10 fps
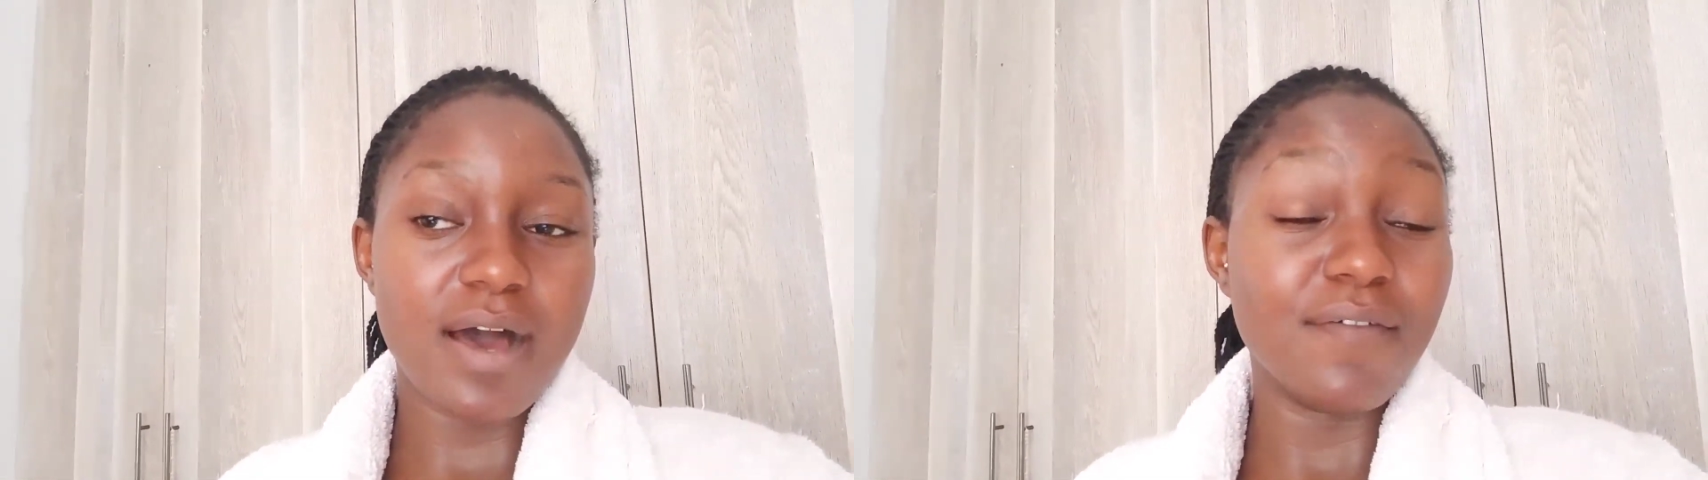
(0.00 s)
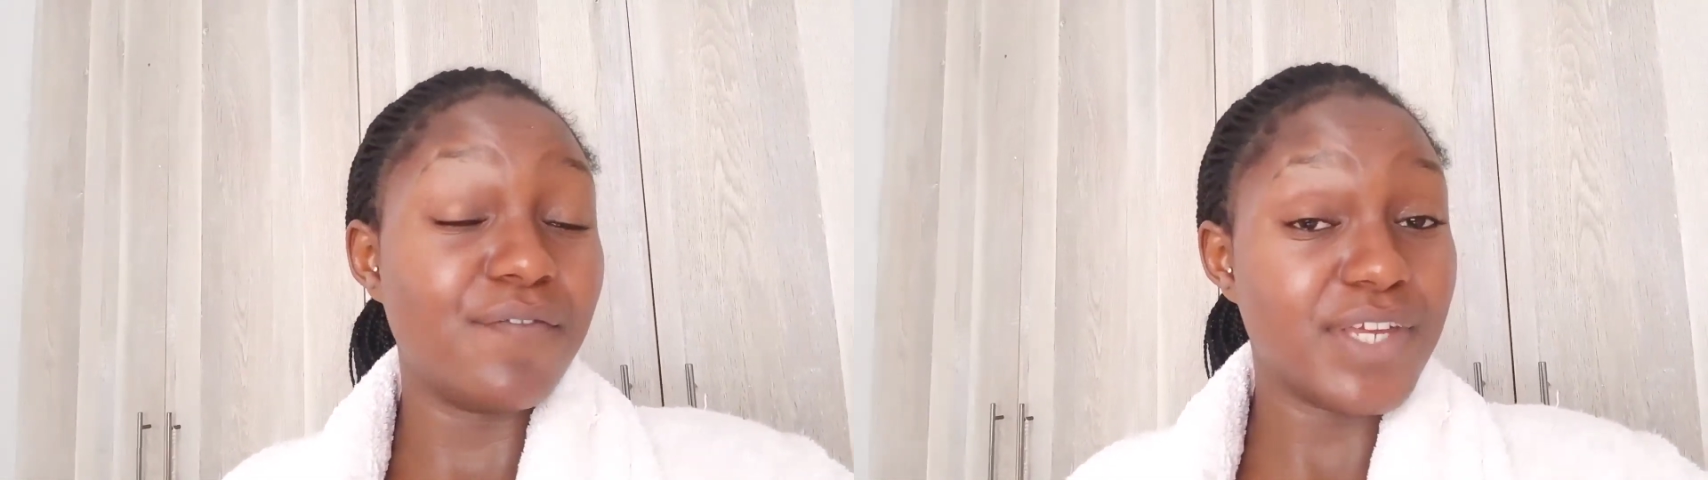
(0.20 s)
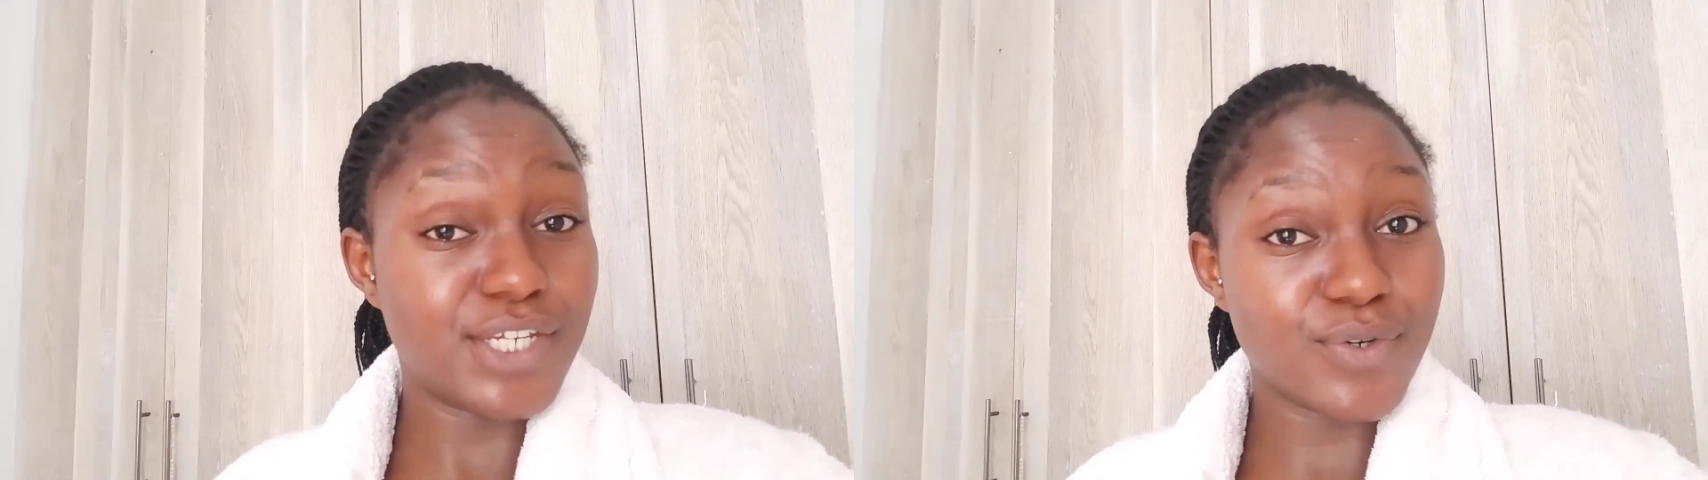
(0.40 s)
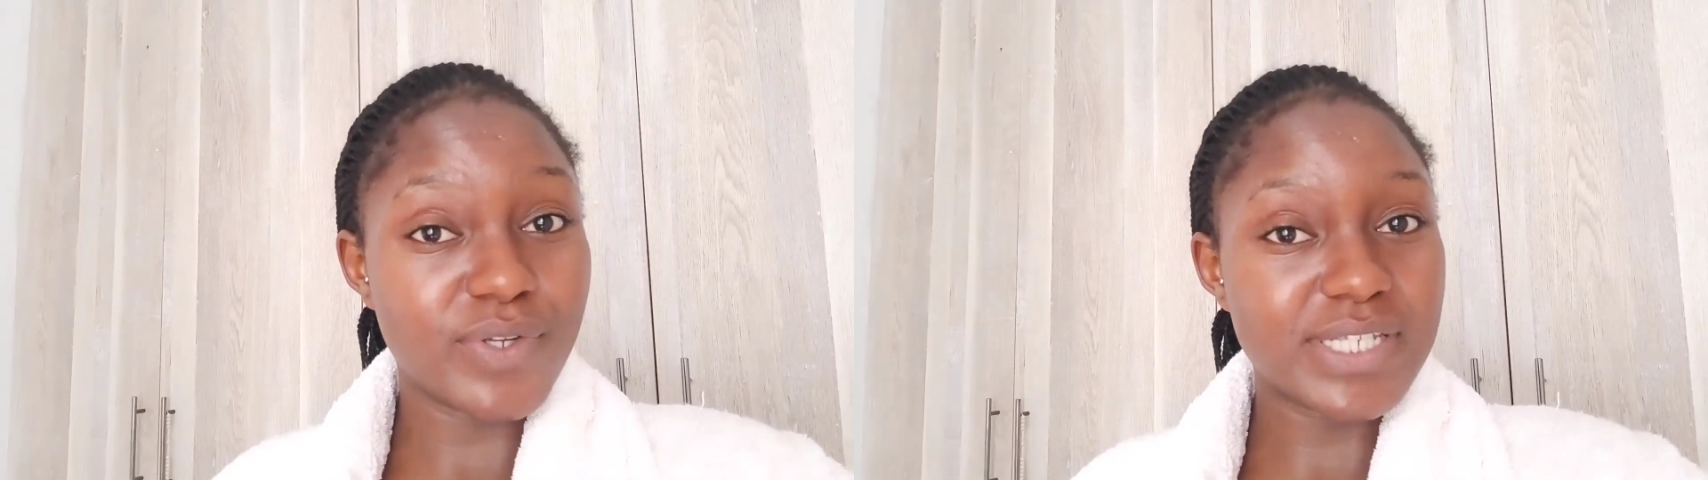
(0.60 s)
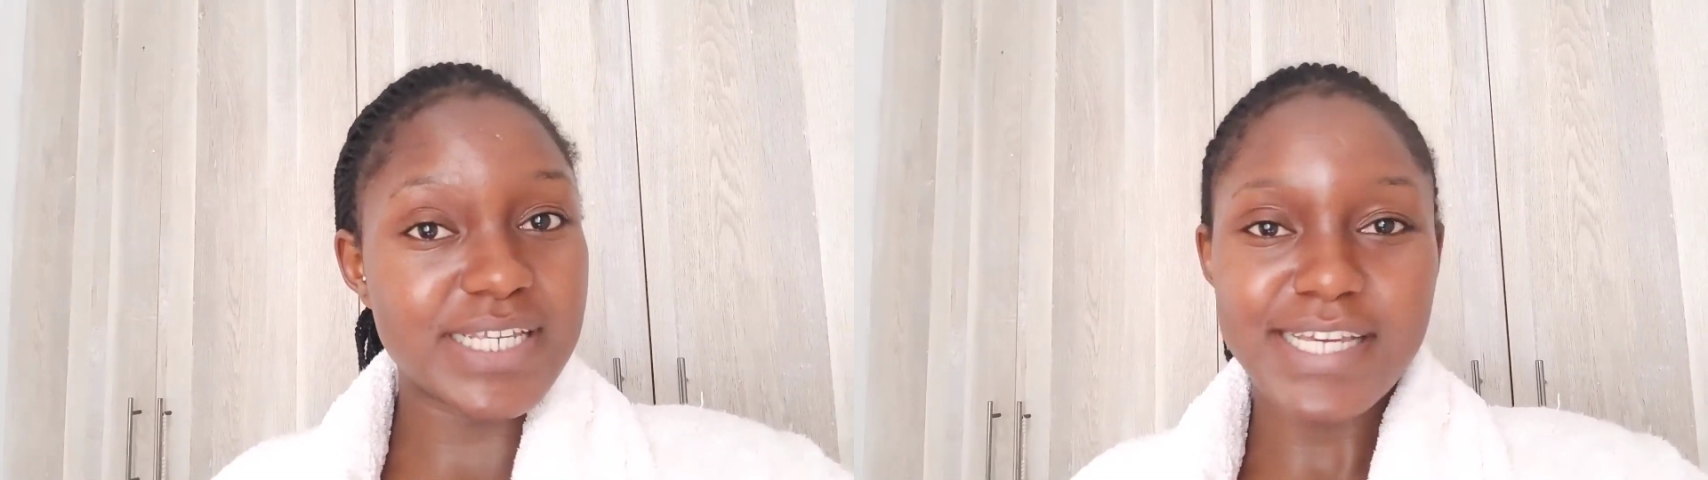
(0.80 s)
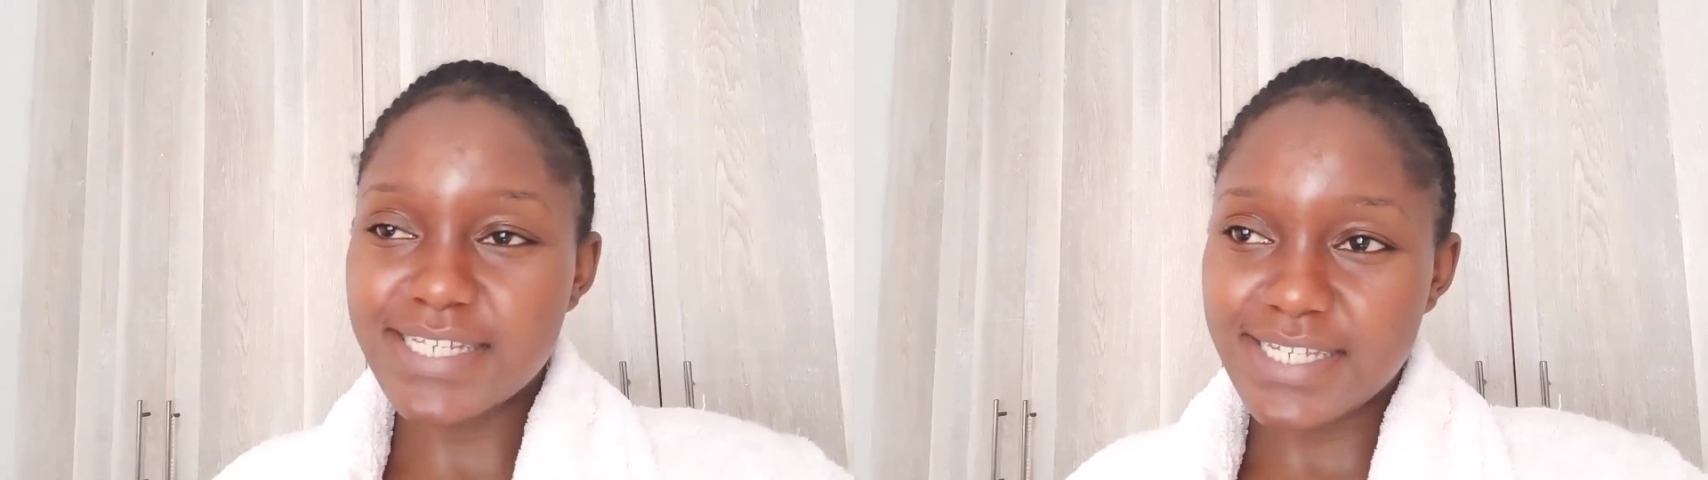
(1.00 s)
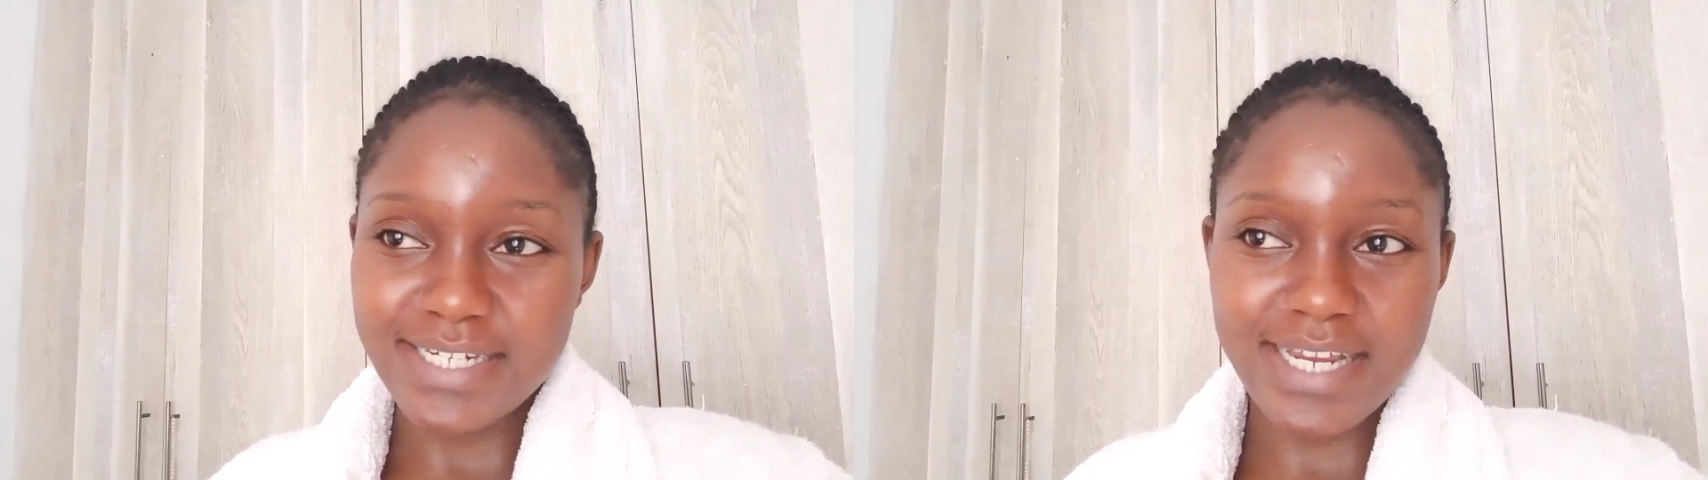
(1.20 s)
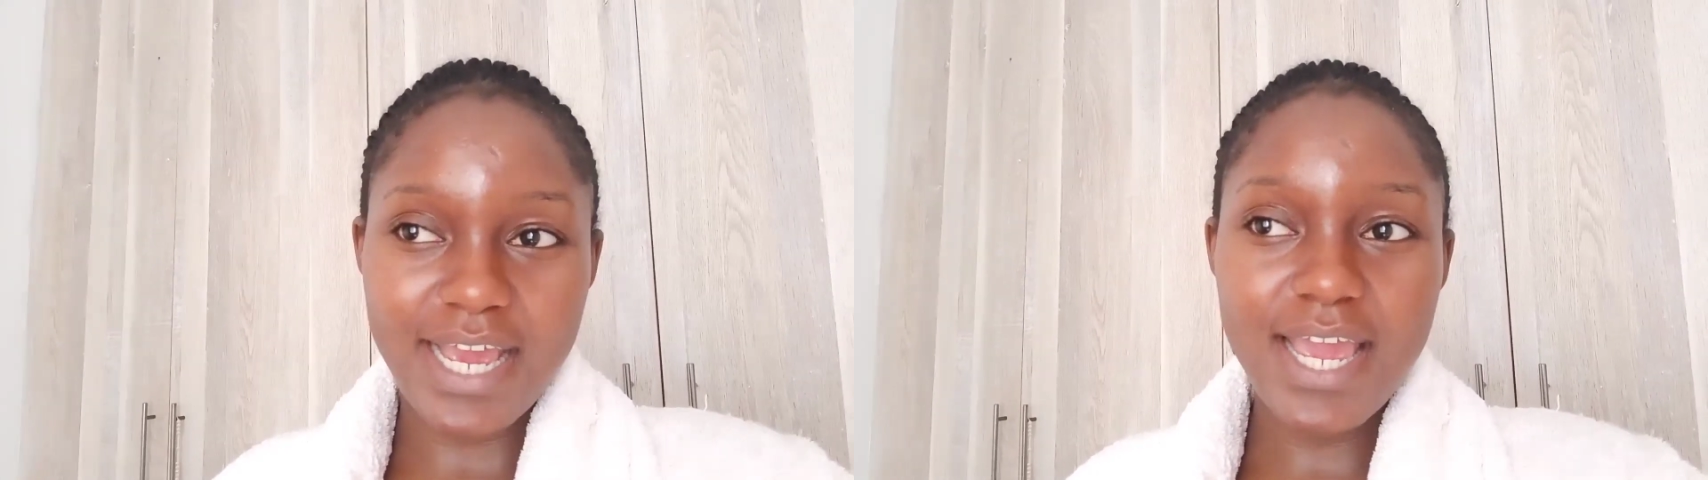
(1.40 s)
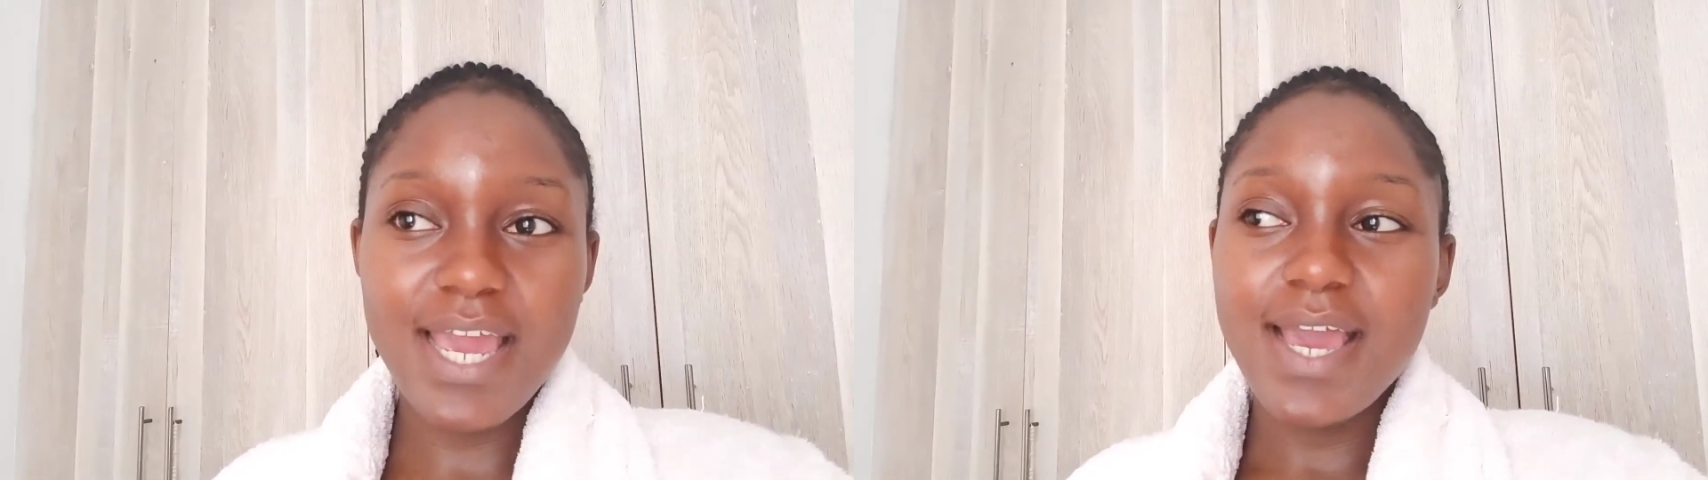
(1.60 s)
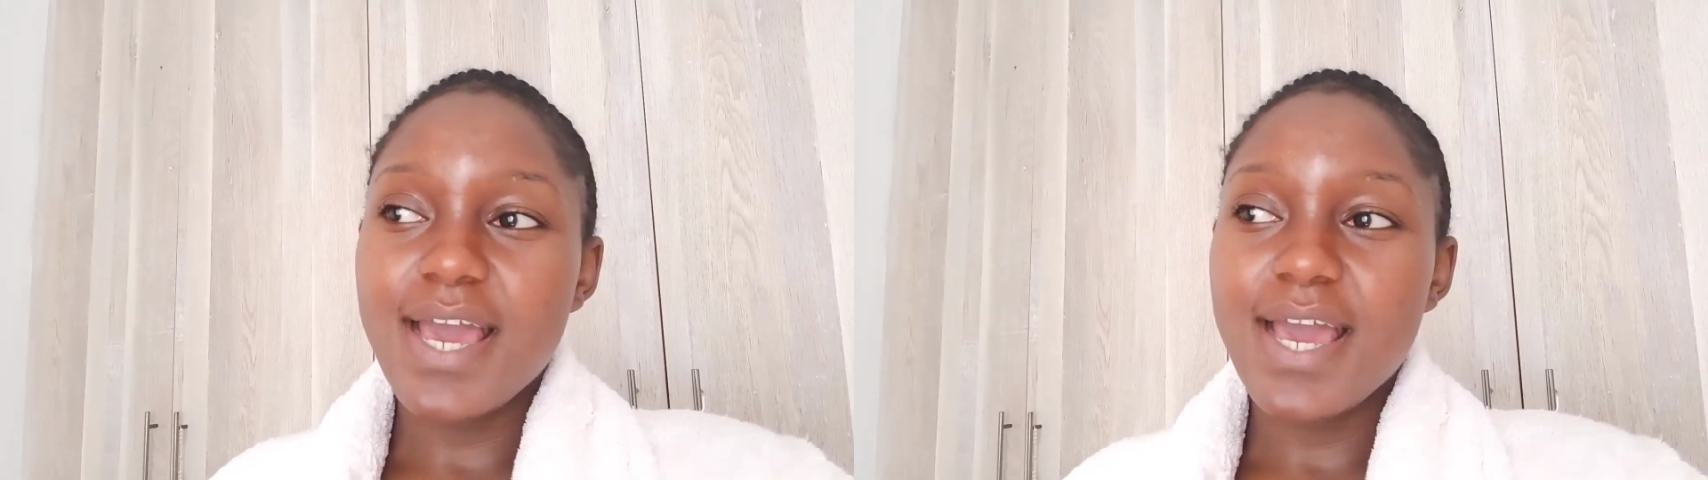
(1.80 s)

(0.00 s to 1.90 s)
videos yesterday.